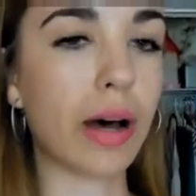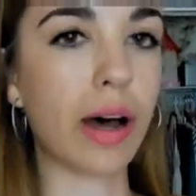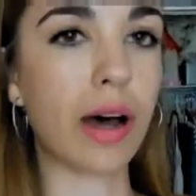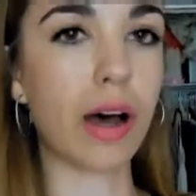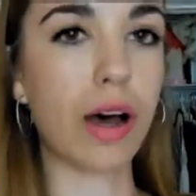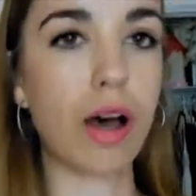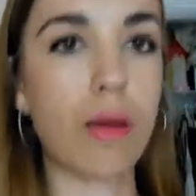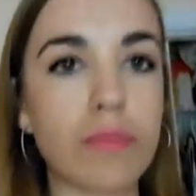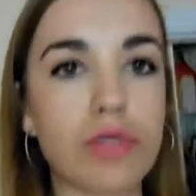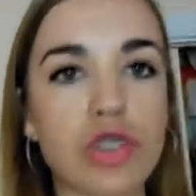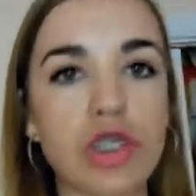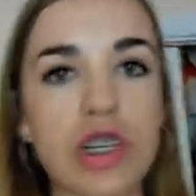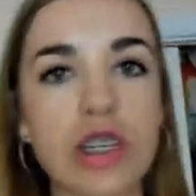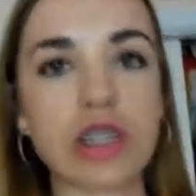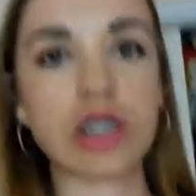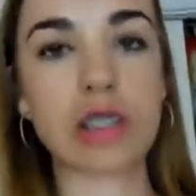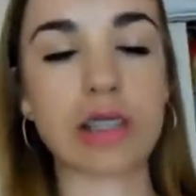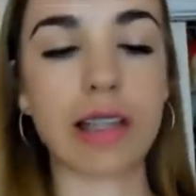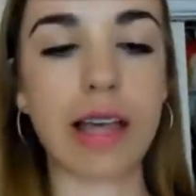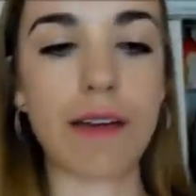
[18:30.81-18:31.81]
But
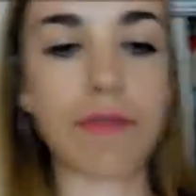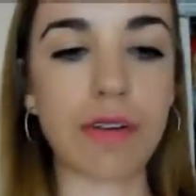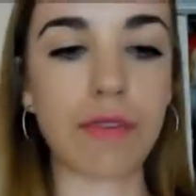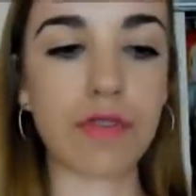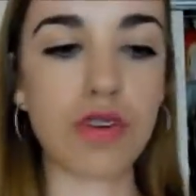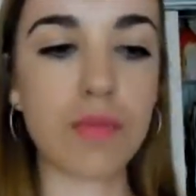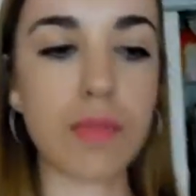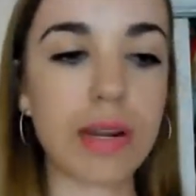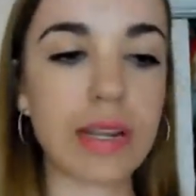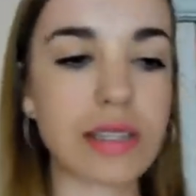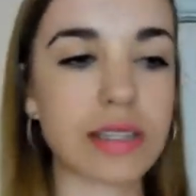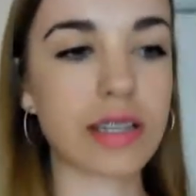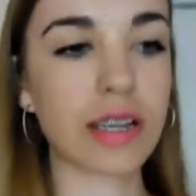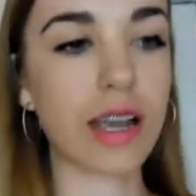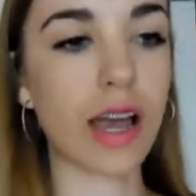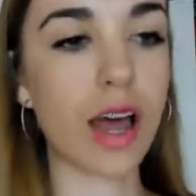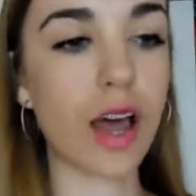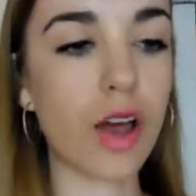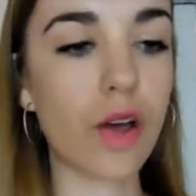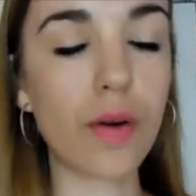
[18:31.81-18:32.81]
she just left a few minutes
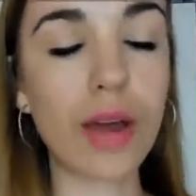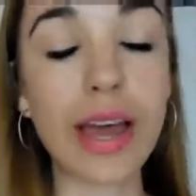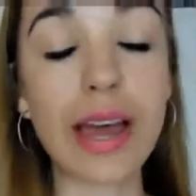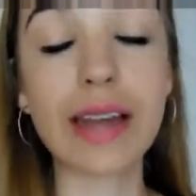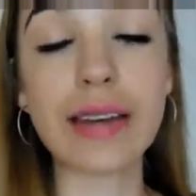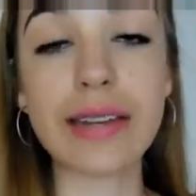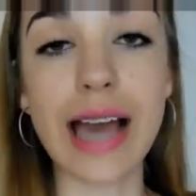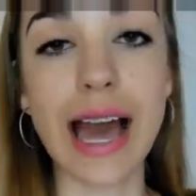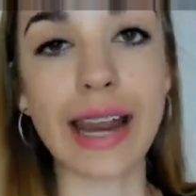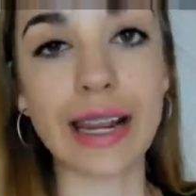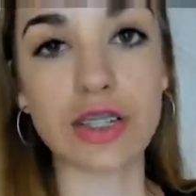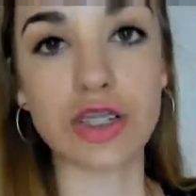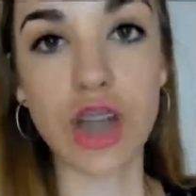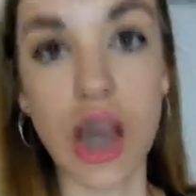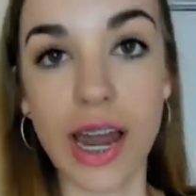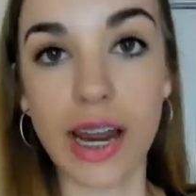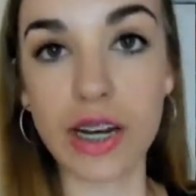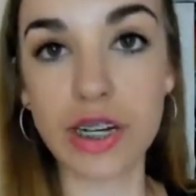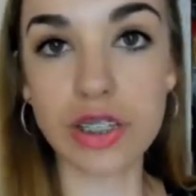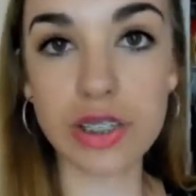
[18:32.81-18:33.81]
ago. Dad and
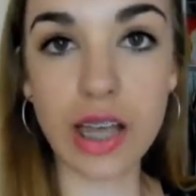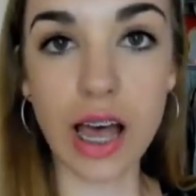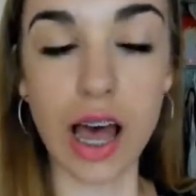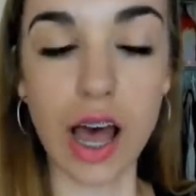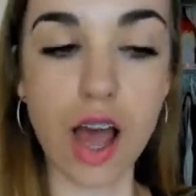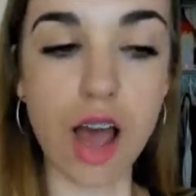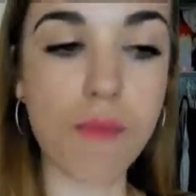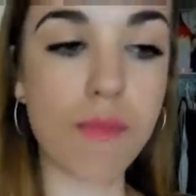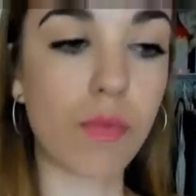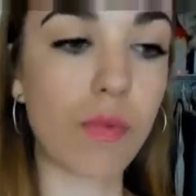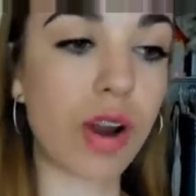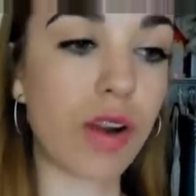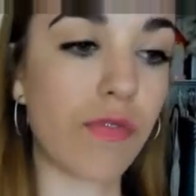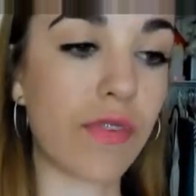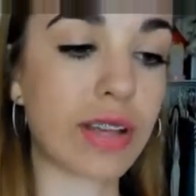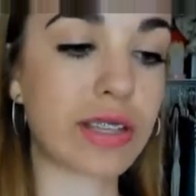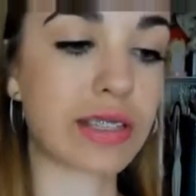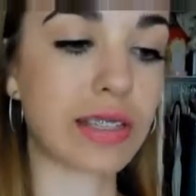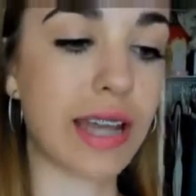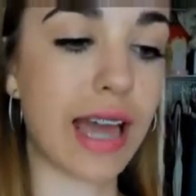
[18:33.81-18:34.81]
China just got home, and we were
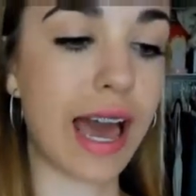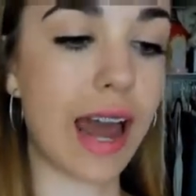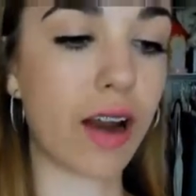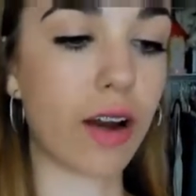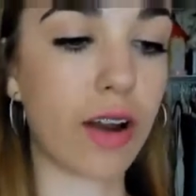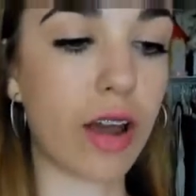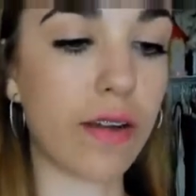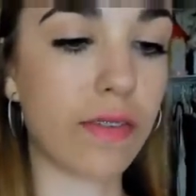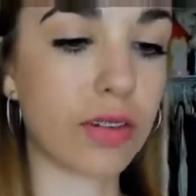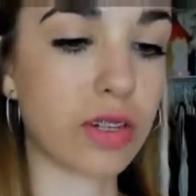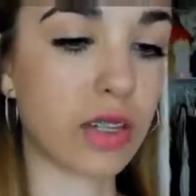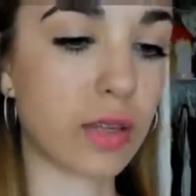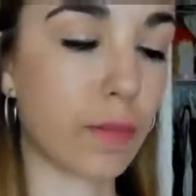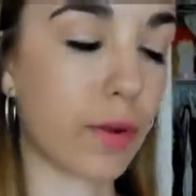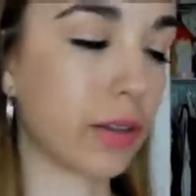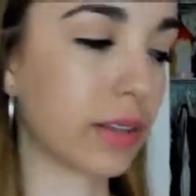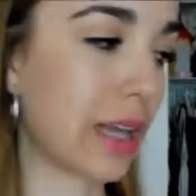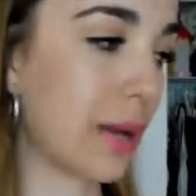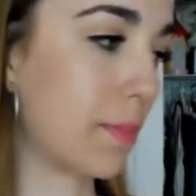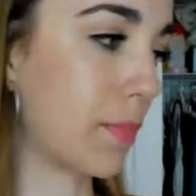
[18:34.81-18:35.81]
fixing to head on over to the
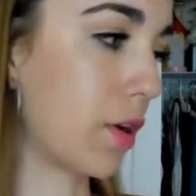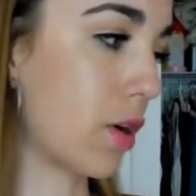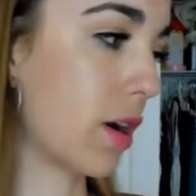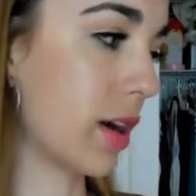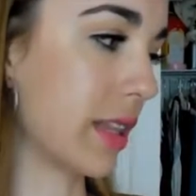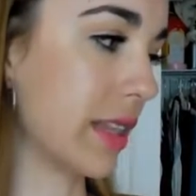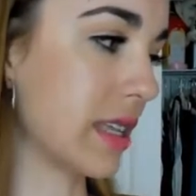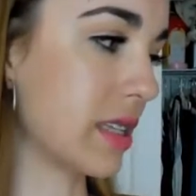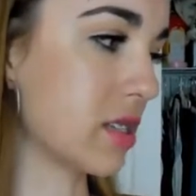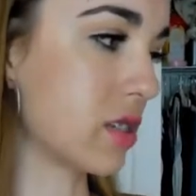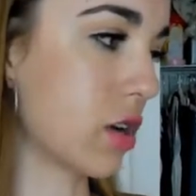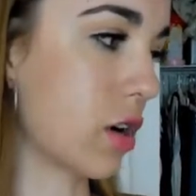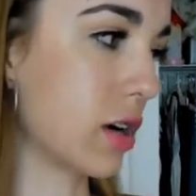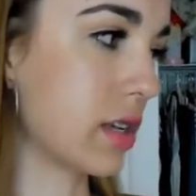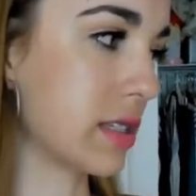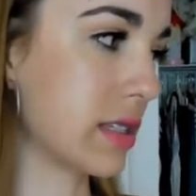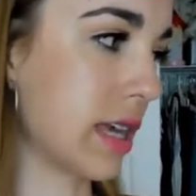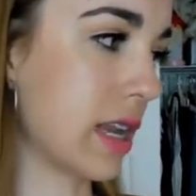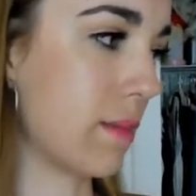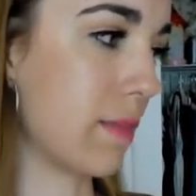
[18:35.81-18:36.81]
birthday party that
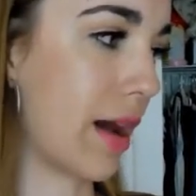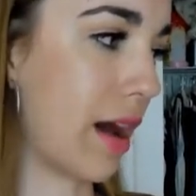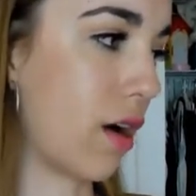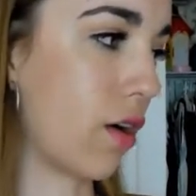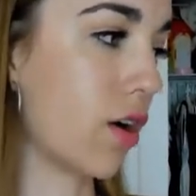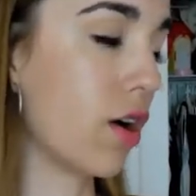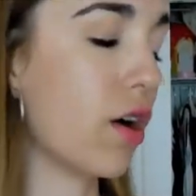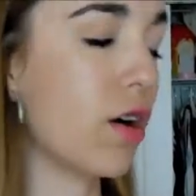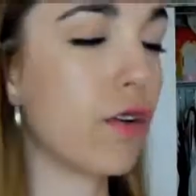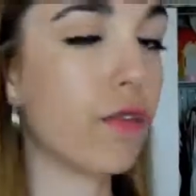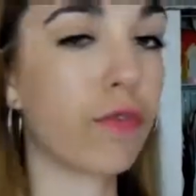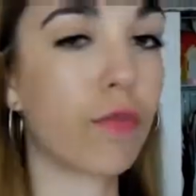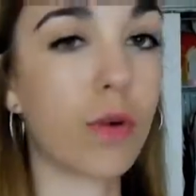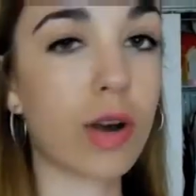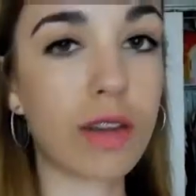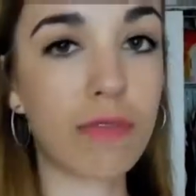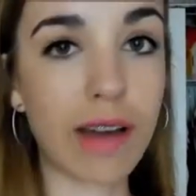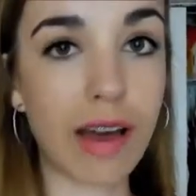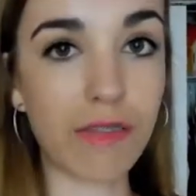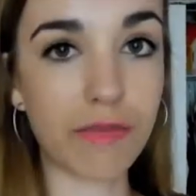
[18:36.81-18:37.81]
starts in about
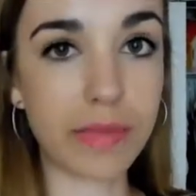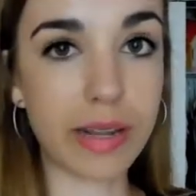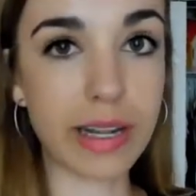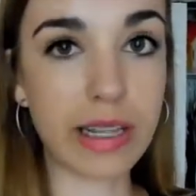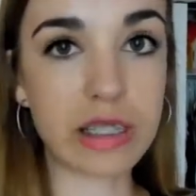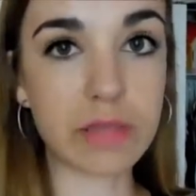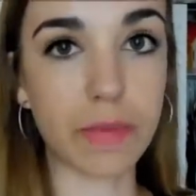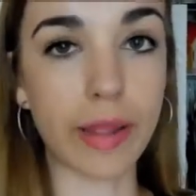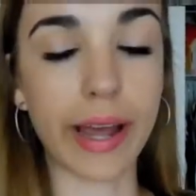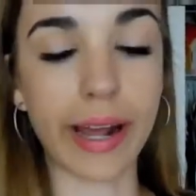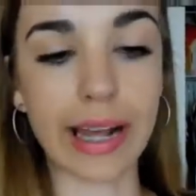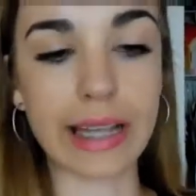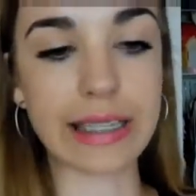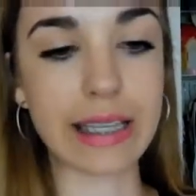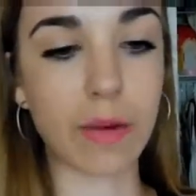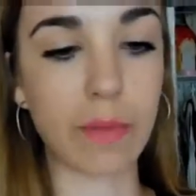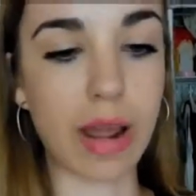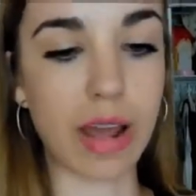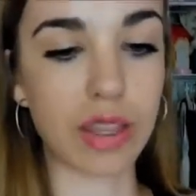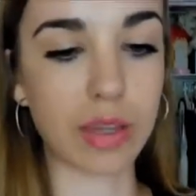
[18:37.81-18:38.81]
45 minutes. But like I
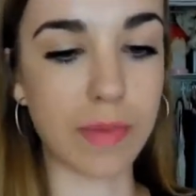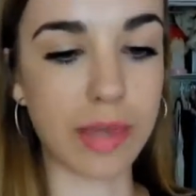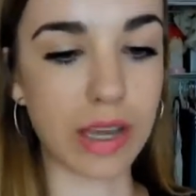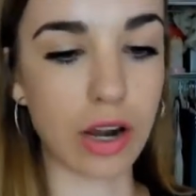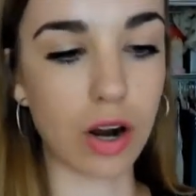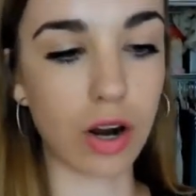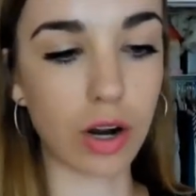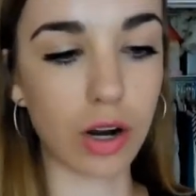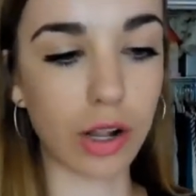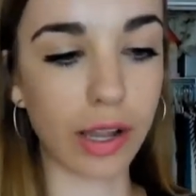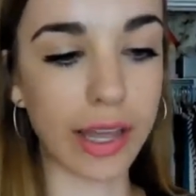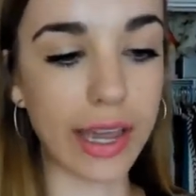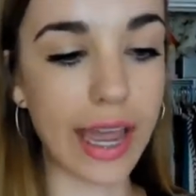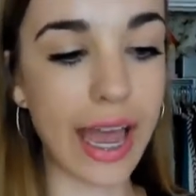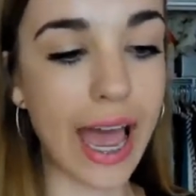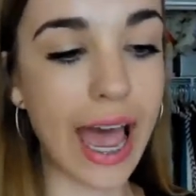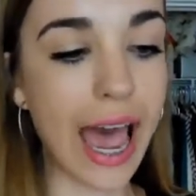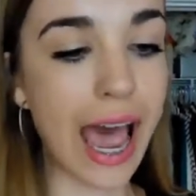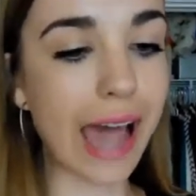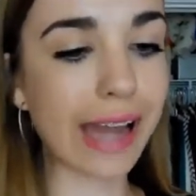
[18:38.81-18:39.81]
said, we have to be there
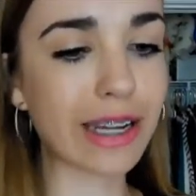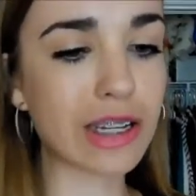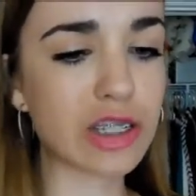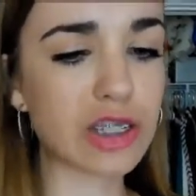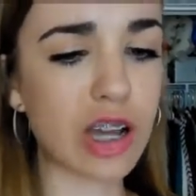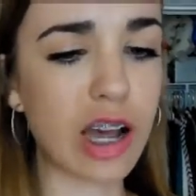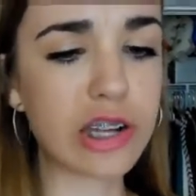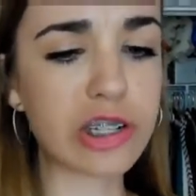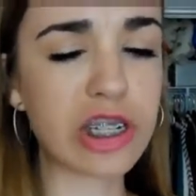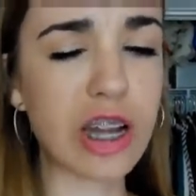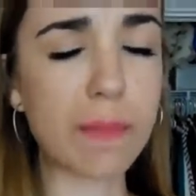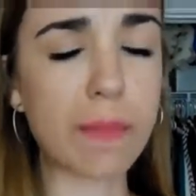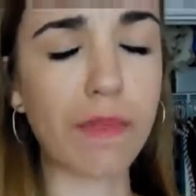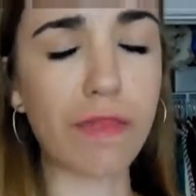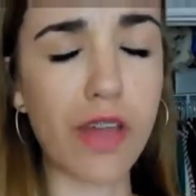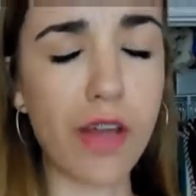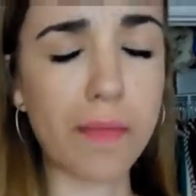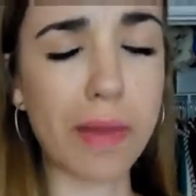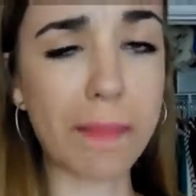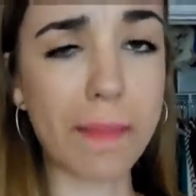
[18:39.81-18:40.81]
early. I just touched up a
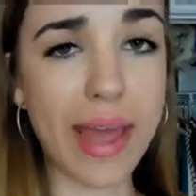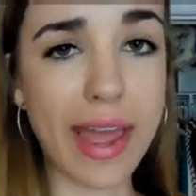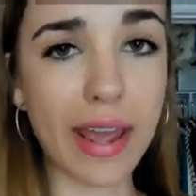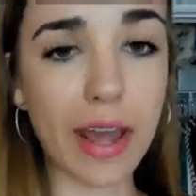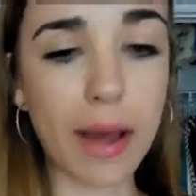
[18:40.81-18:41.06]
few of my